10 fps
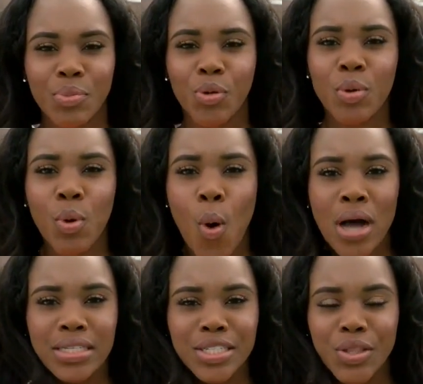Pogreba
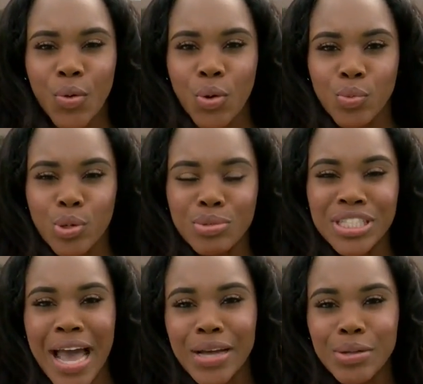walked into the courtroom
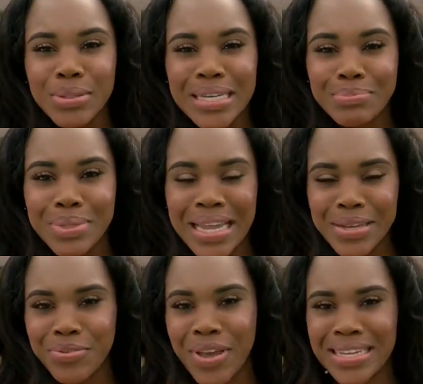shackled and
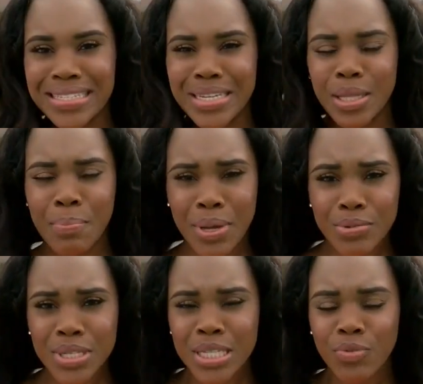blank-faced, and the
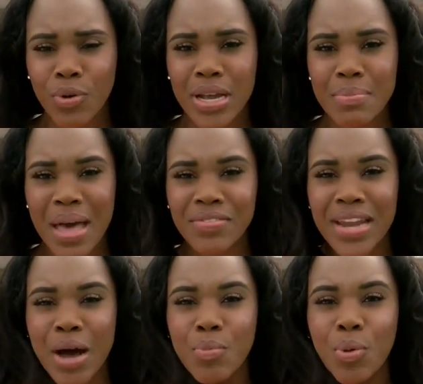penalties for him
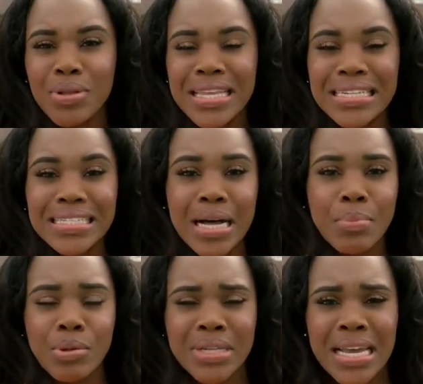have now more than
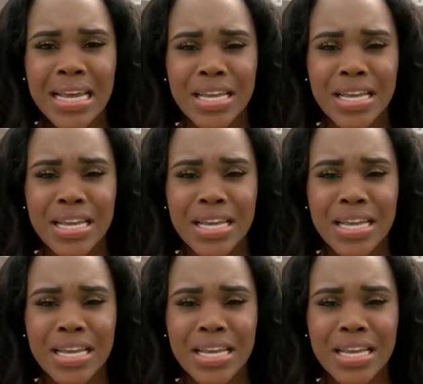doubled.